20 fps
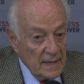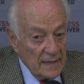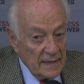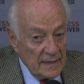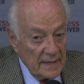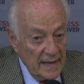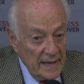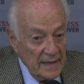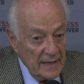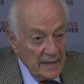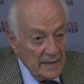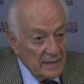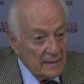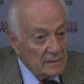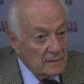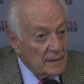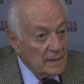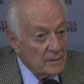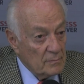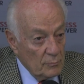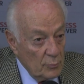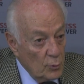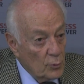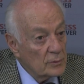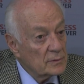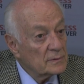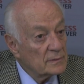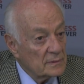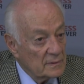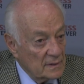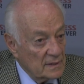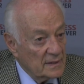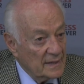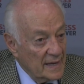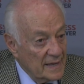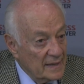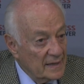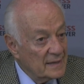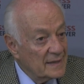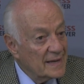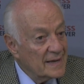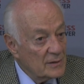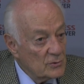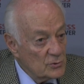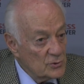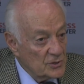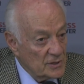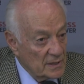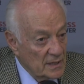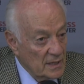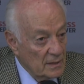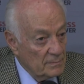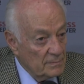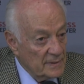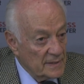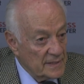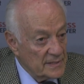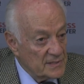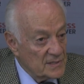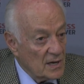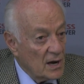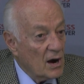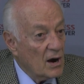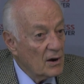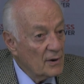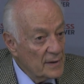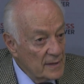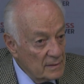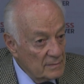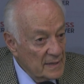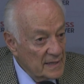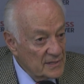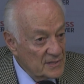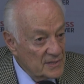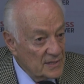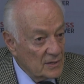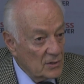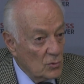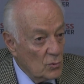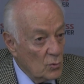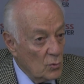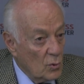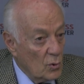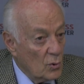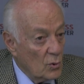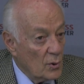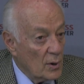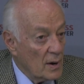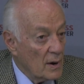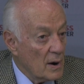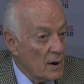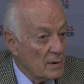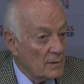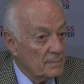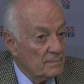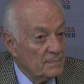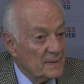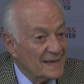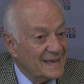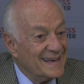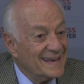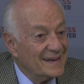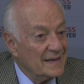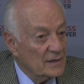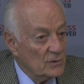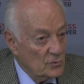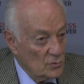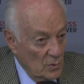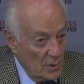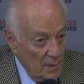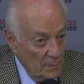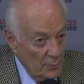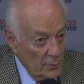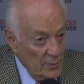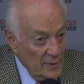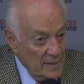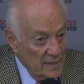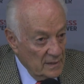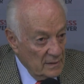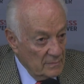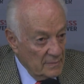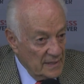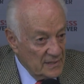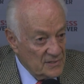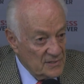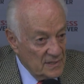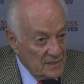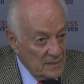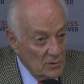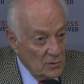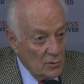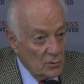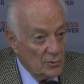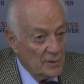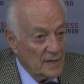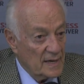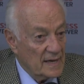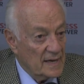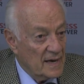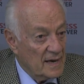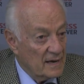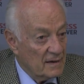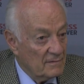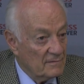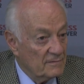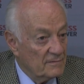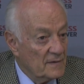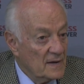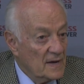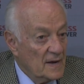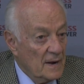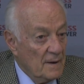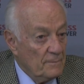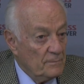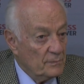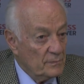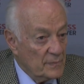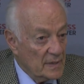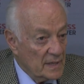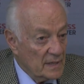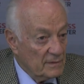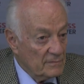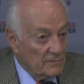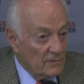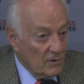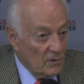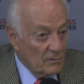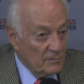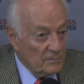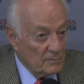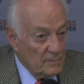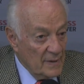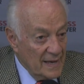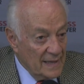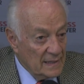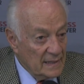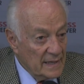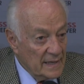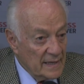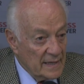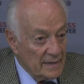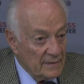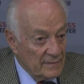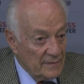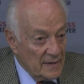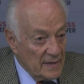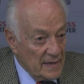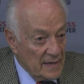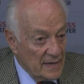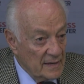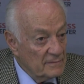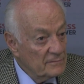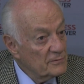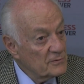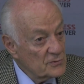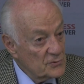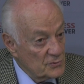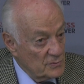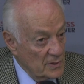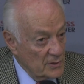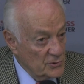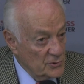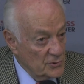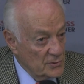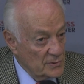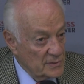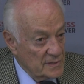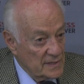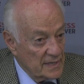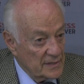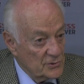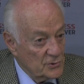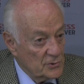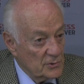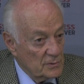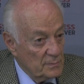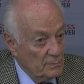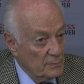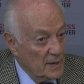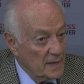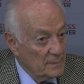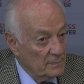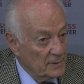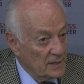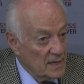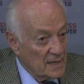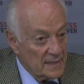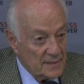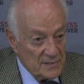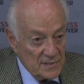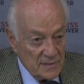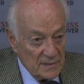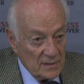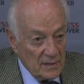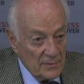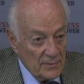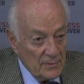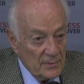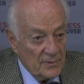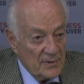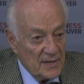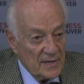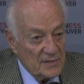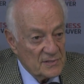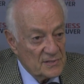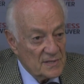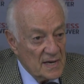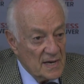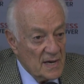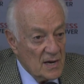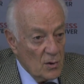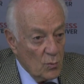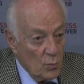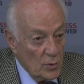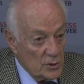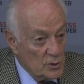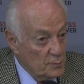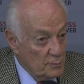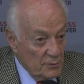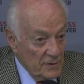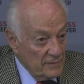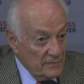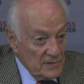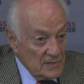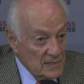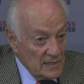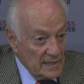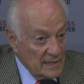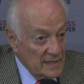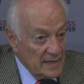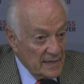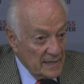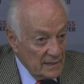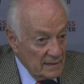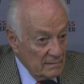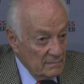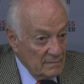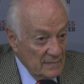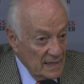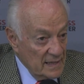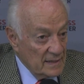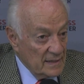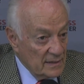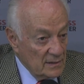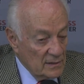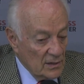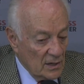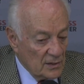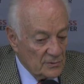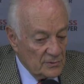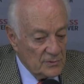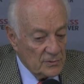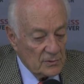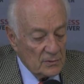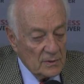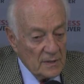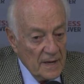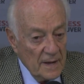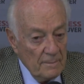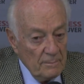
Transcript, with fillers: important Canadian energy companies are in Mexico or are beginning to operate in Mexico. They have been involved mainly in the infrastructure sector, pipelines and other things, which previously they did not do.